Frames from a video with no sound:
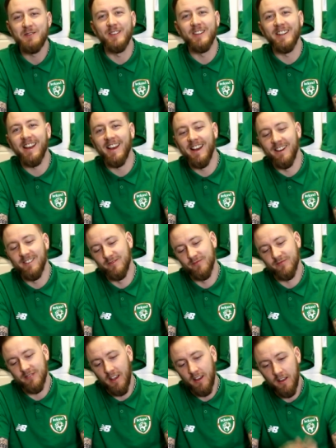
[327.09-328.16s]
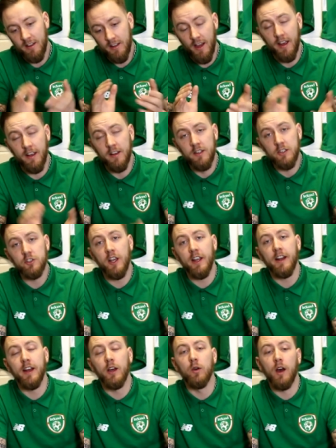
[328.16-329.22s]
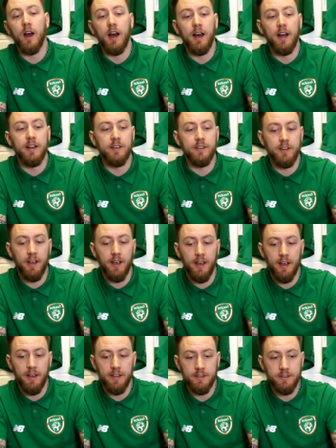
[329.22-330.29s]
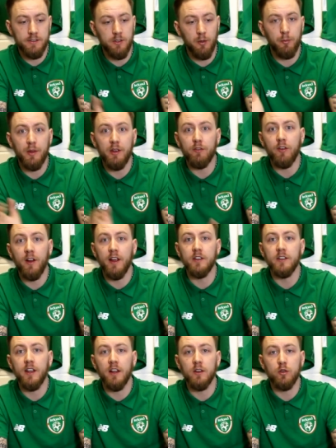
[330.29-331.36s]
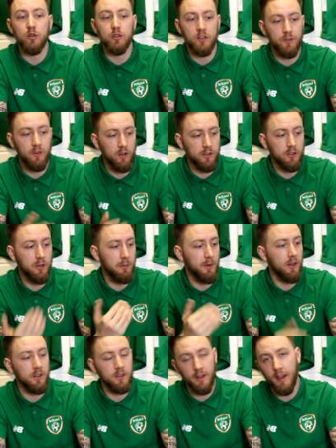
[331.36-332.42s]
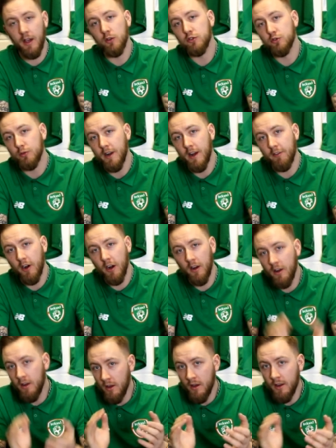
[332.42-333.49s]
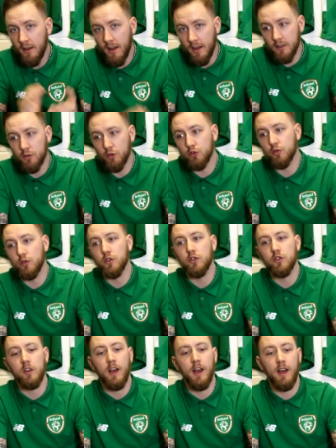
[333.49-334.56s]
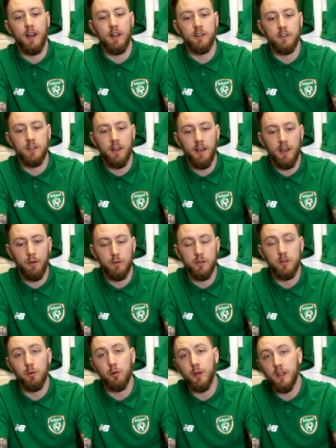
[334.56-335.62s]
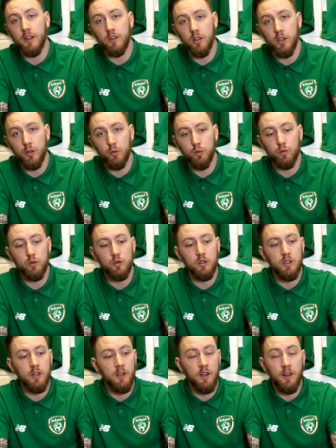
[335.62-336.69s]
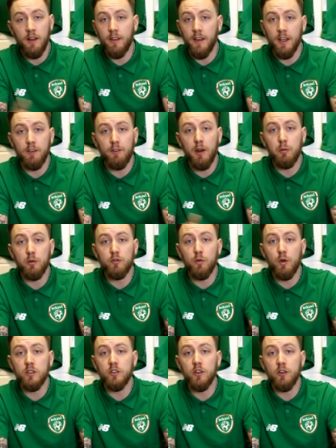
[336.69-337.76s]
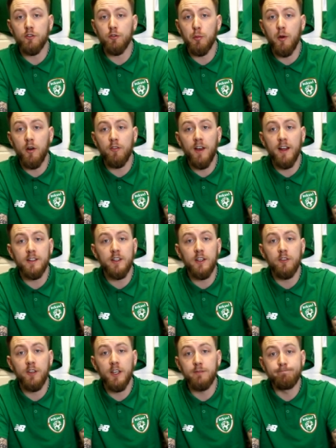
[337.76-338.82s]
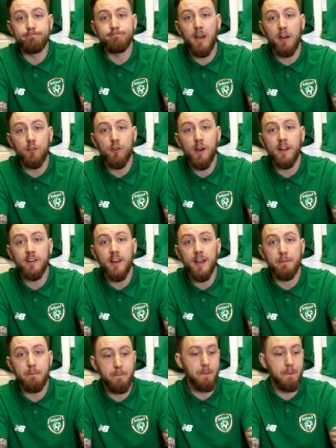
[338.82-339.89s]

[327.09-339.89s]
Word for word: But um, yeah, check it out and uh, don't be afraid to get in touch if you'd like to come in on the couch whenever. Get in touch with us and uh, we'll see what we can do. Thank you very much for watching Irish Football Fan TV. Have a great day.